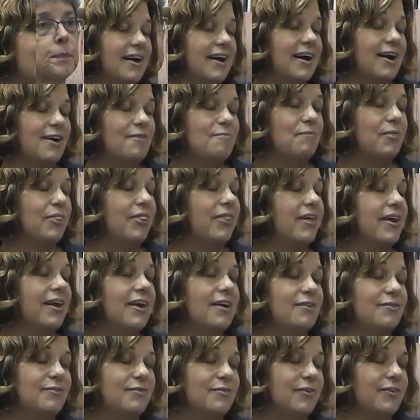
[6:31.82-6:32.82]
I'm
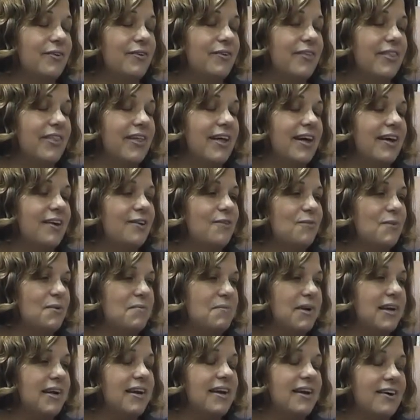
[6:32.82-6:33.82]
thankful that
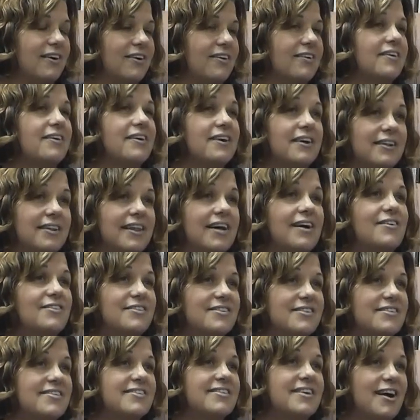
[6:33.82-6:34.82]
WomenCare allows
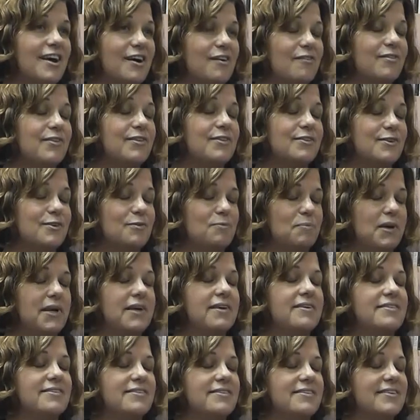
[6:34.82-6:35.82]
us to have this
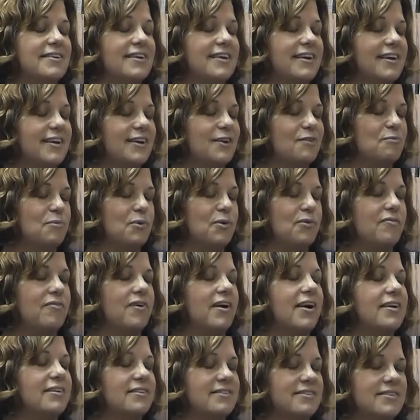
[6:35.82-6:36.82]
space, and it
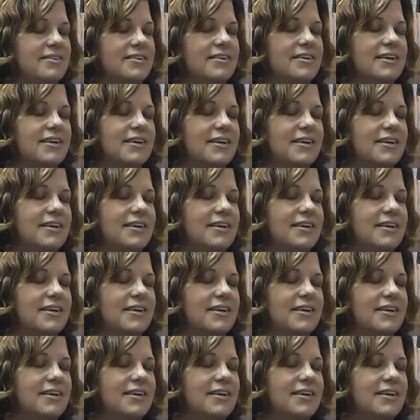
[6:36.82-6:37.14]
provides